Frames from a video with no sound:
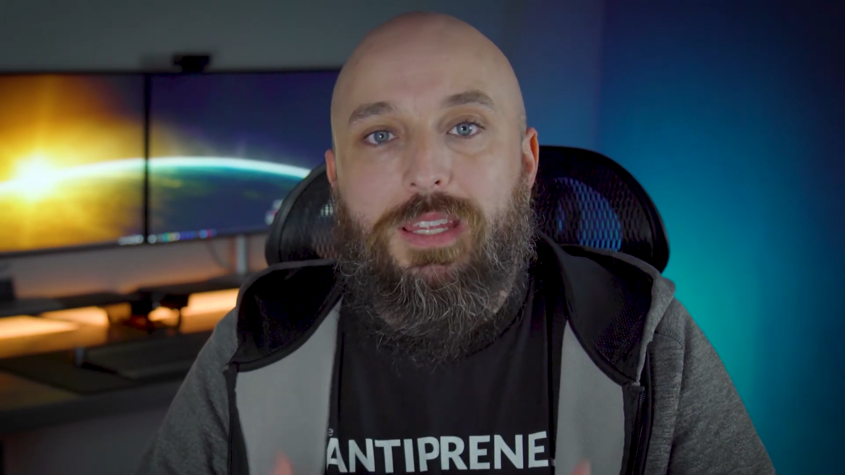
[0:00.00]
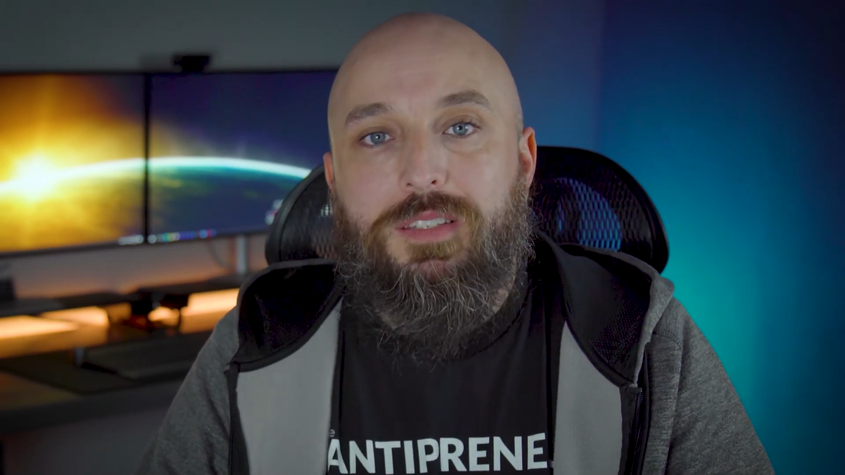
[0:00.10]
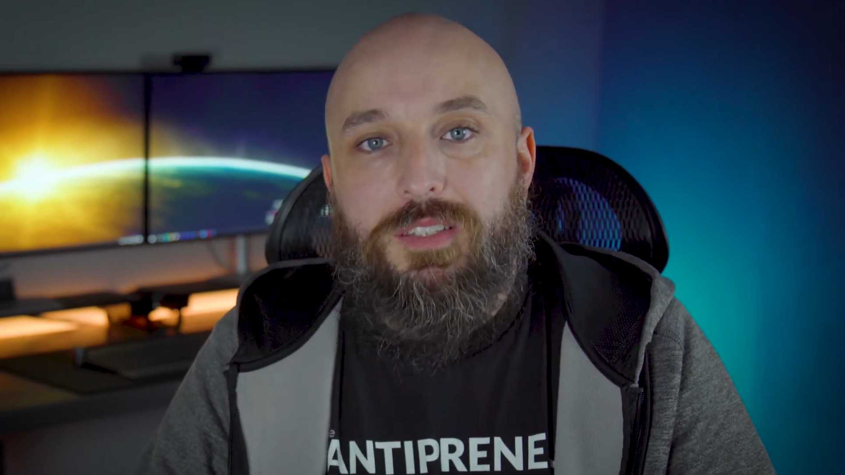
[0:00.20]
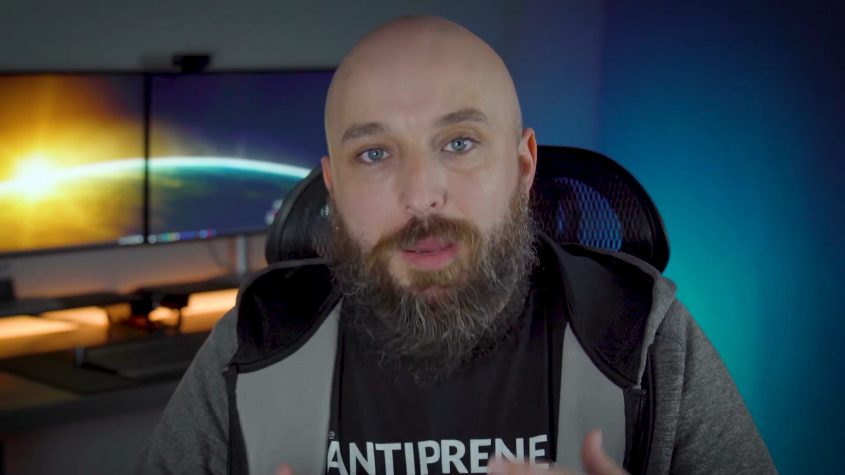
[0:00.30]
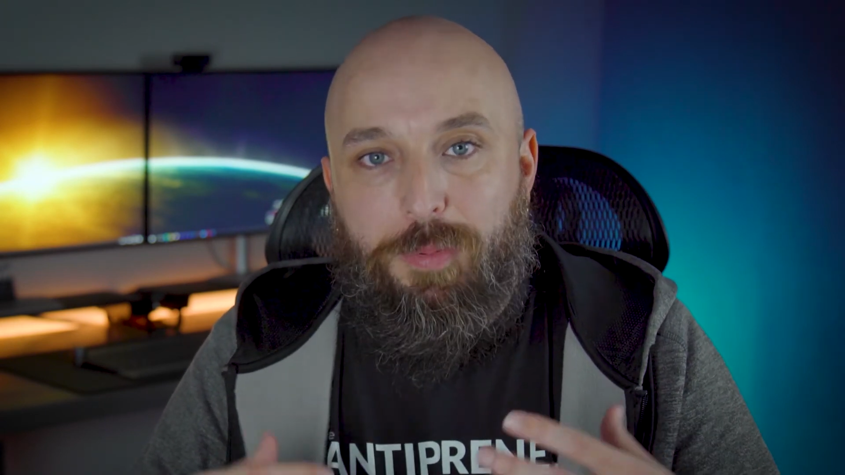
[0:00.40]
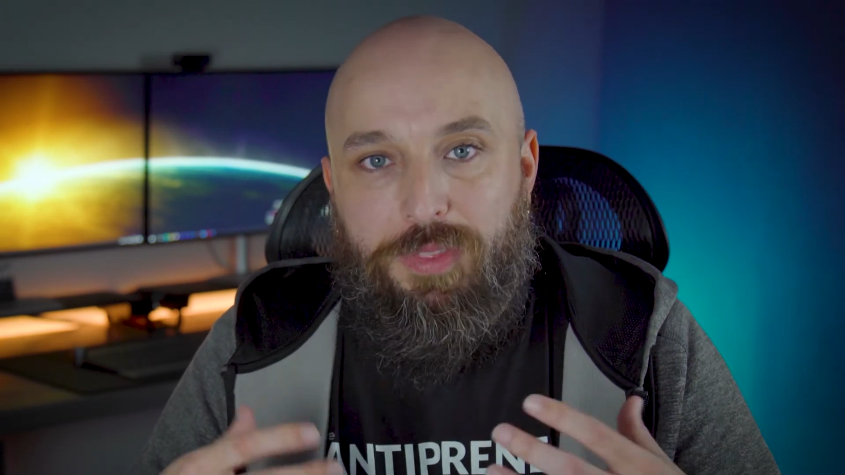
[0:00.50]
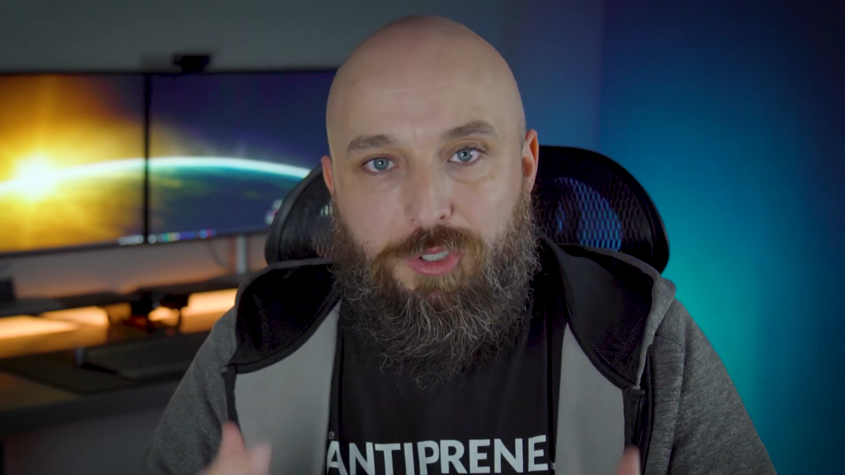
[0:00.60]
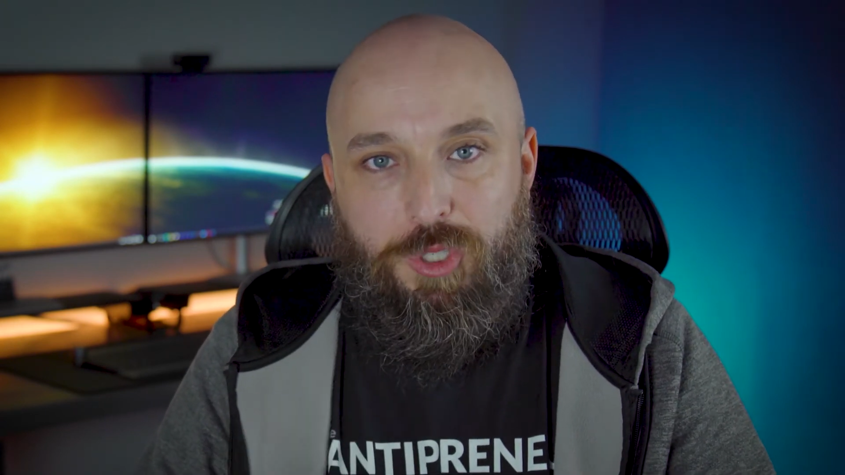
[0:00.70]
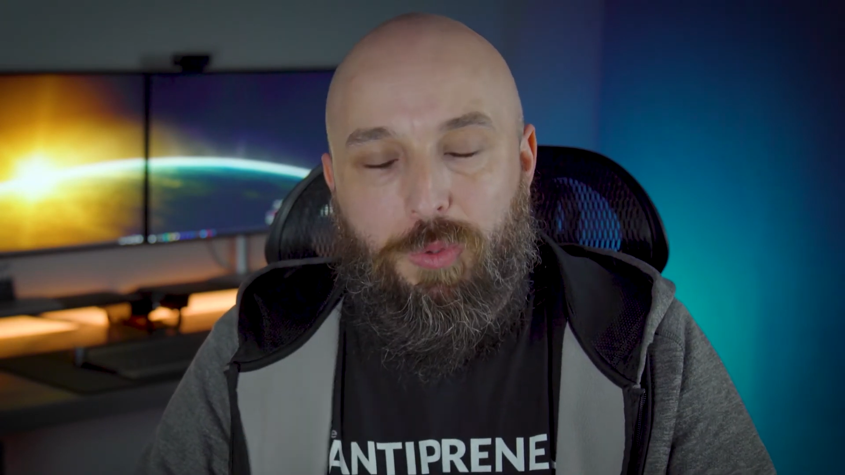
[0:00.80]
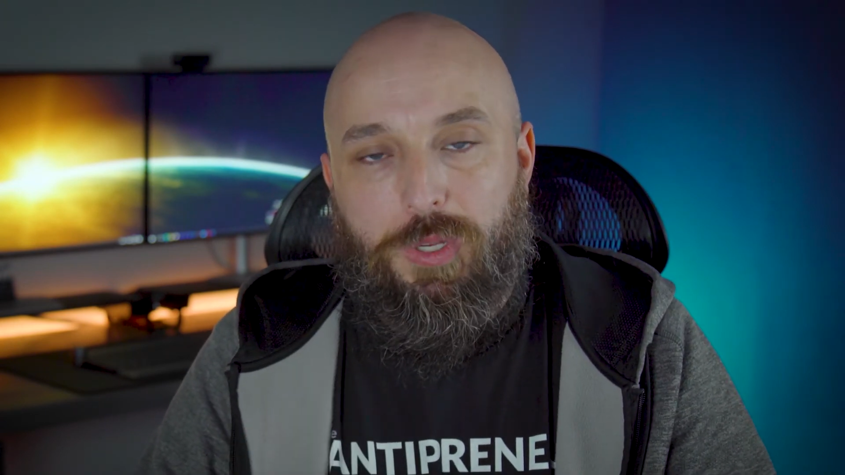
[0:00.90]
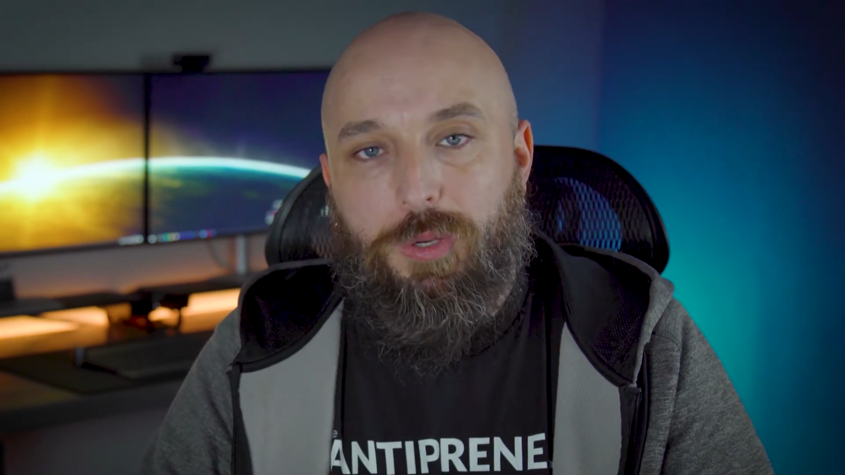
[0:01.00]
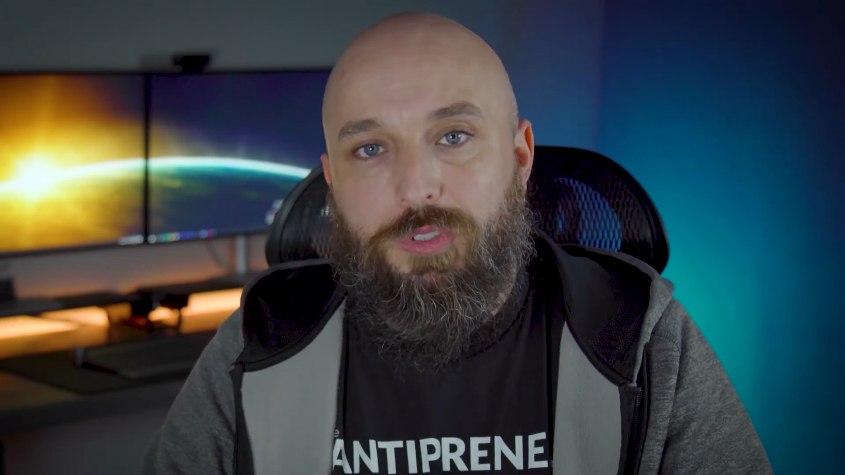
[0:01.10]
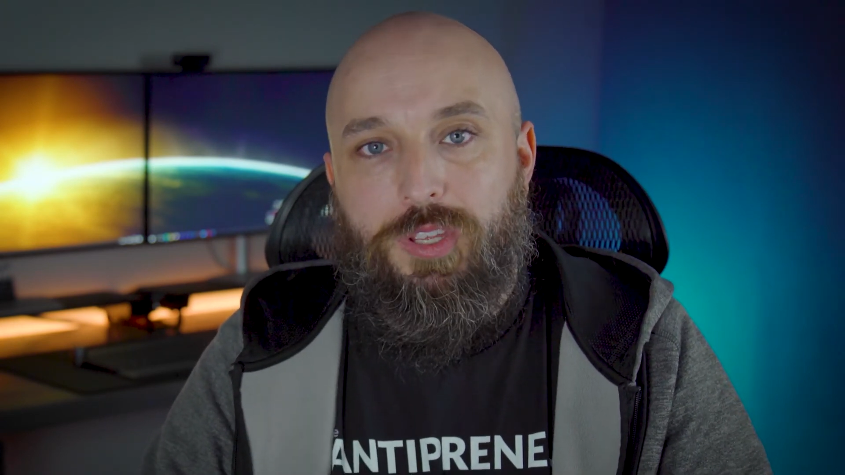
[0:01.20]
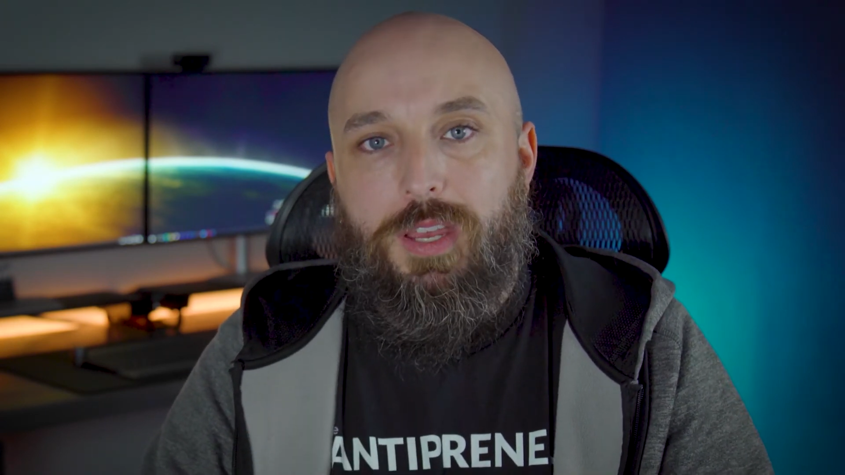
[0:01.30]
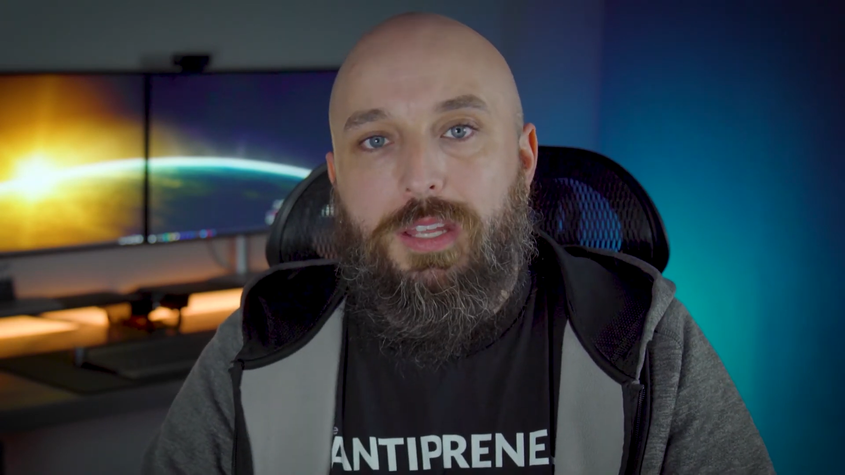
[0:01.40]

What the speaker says: in-depth show notes.